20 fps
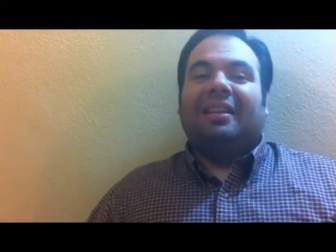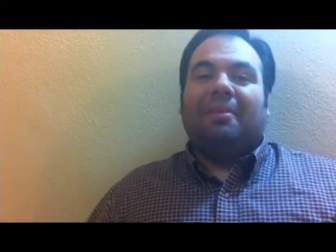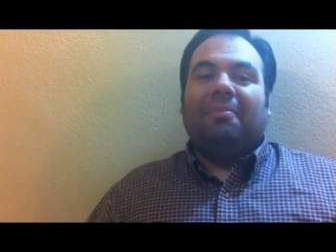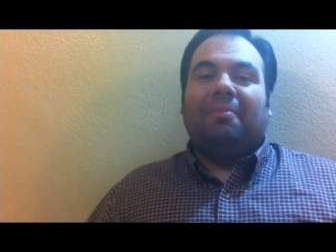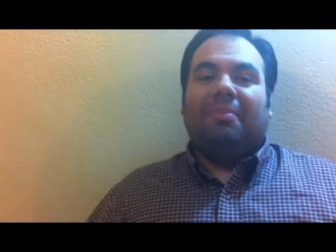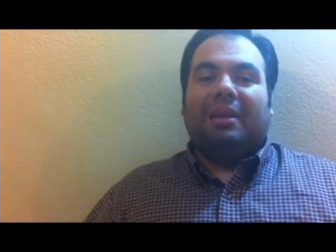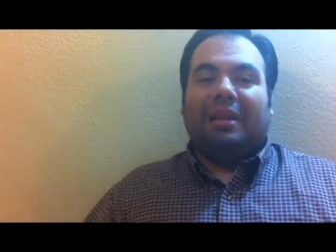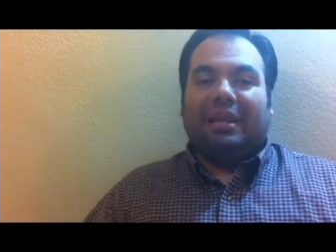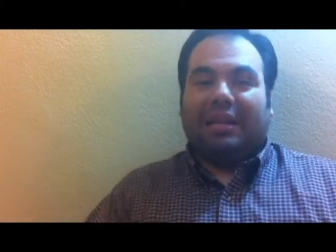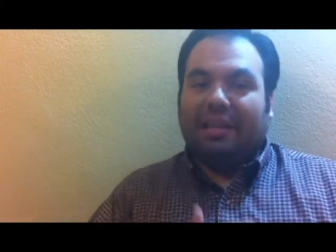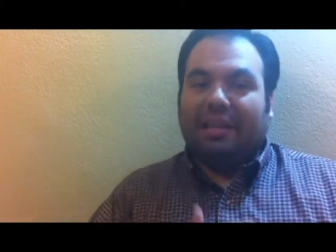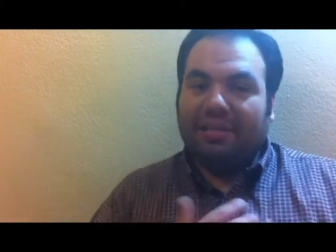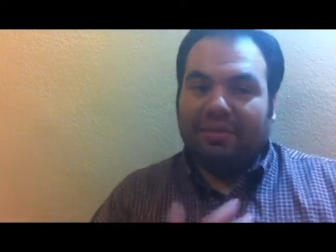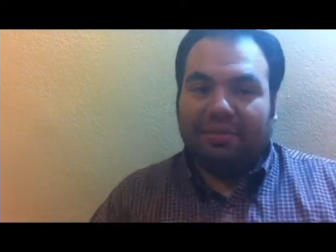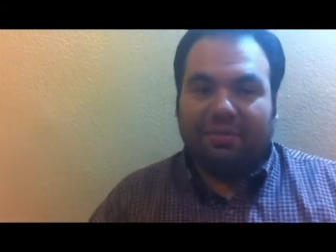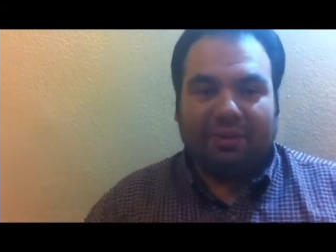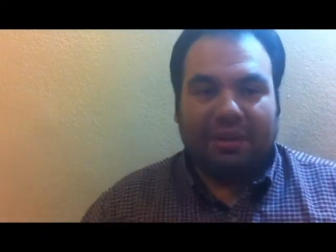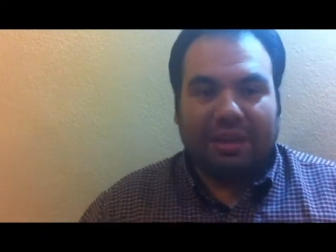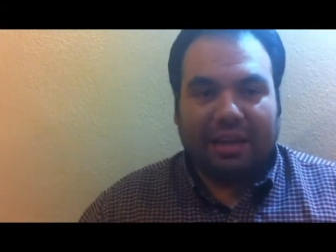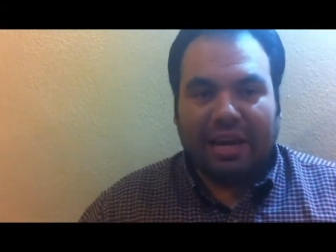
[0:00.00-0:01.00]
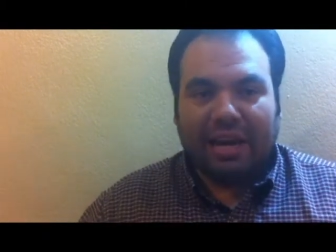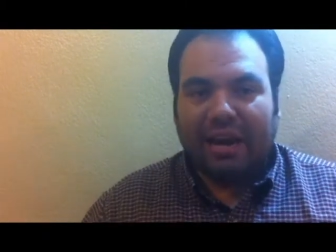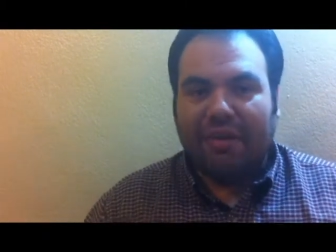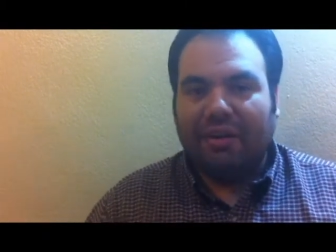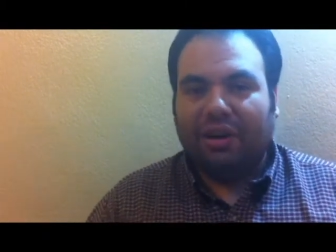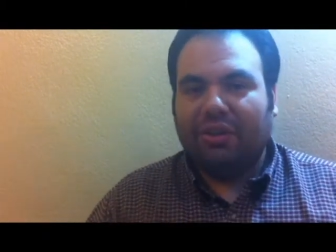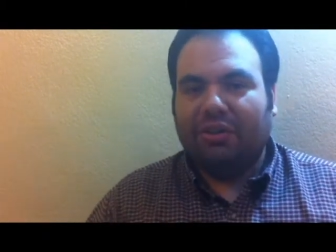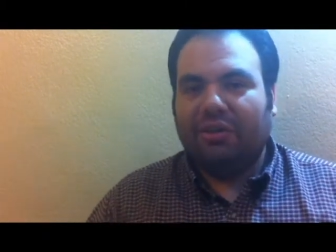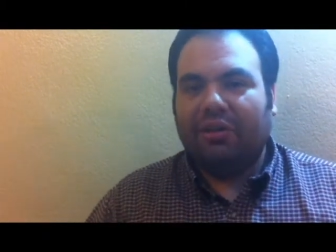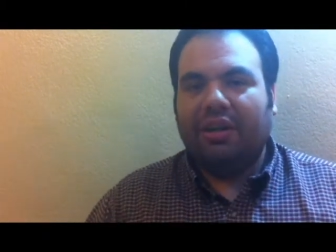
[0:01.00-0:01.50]
but he's a fun
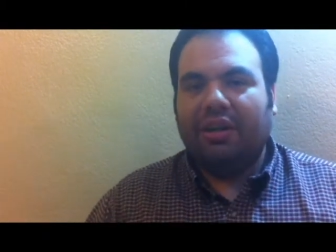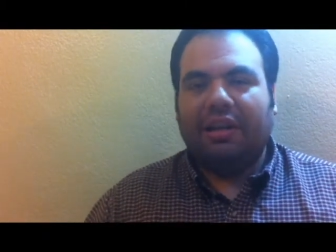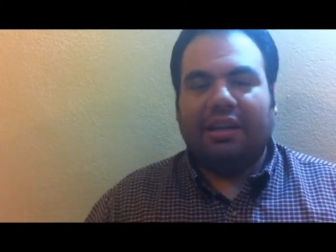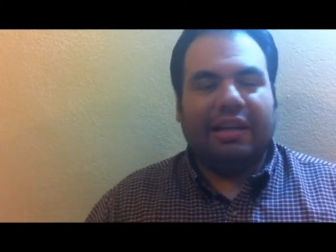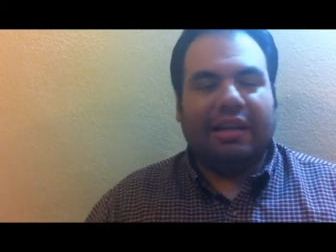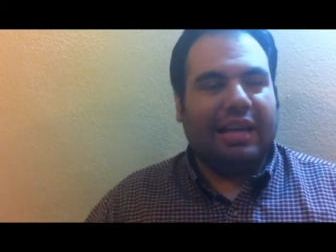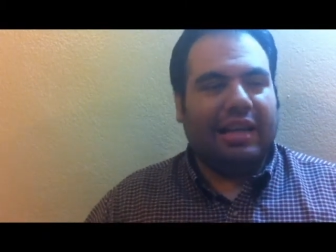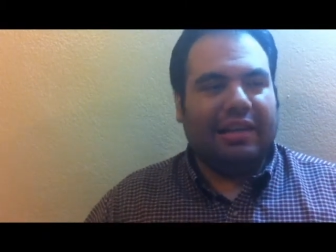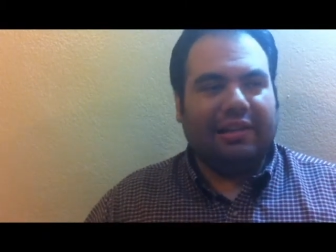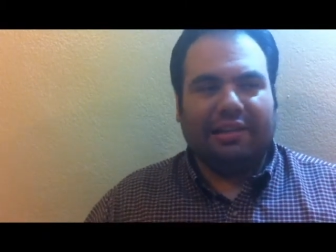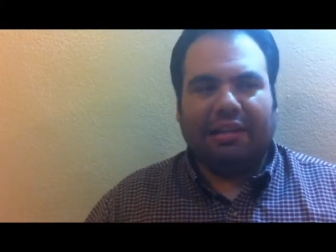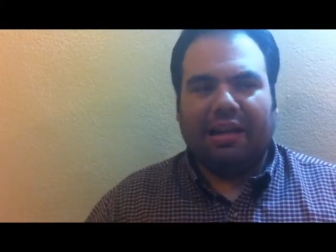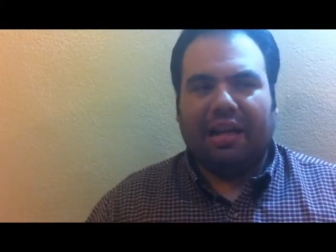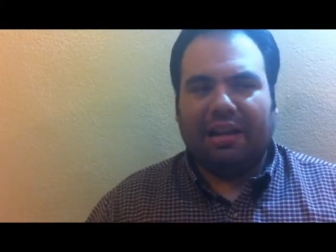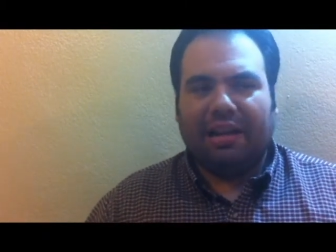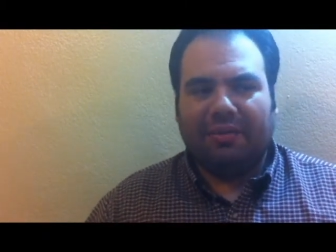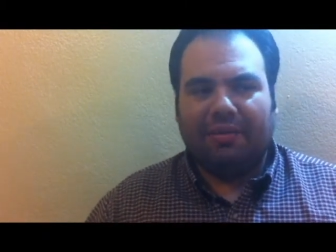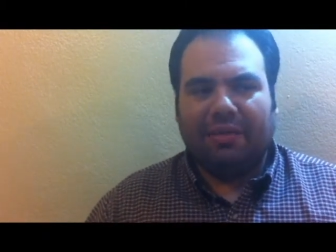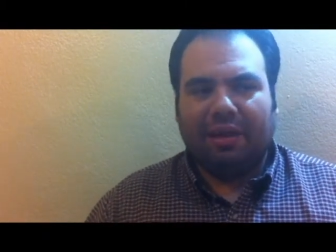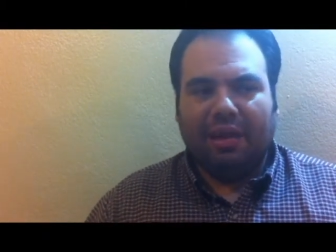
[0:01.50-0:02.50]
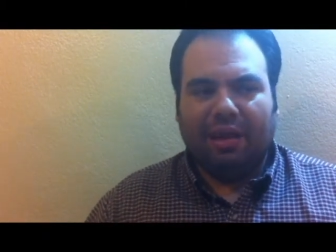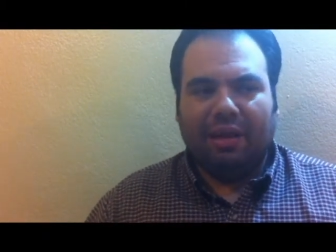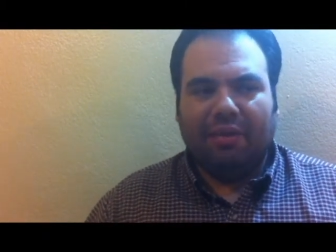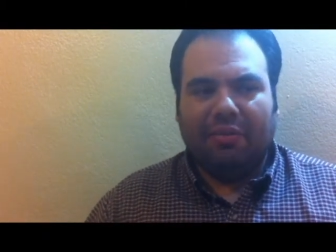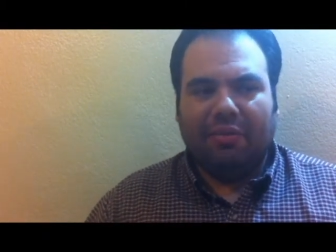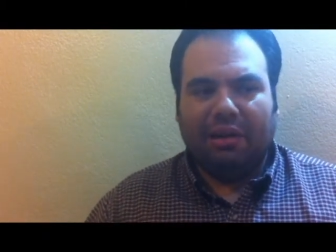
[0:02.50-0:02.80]
character and he has a lot of, uh,